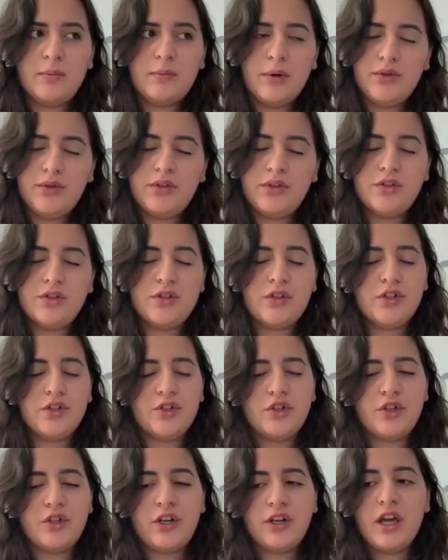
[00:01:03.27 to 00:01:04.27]
bone tissue
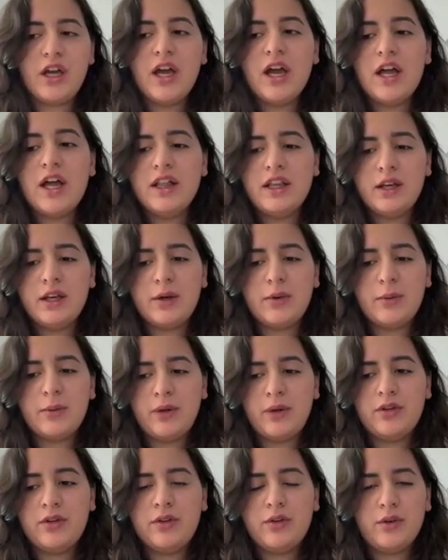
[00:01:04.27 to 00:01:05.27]
engineering, like
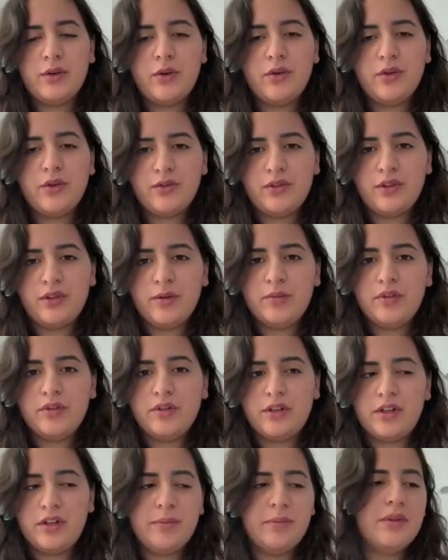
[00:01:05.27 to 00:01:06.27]
went through all of them
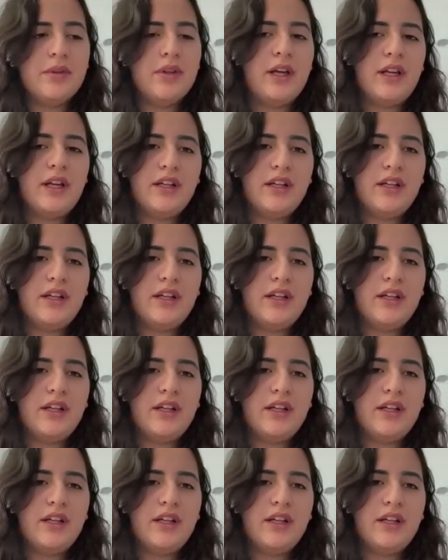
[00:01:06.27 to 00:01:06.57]
in depth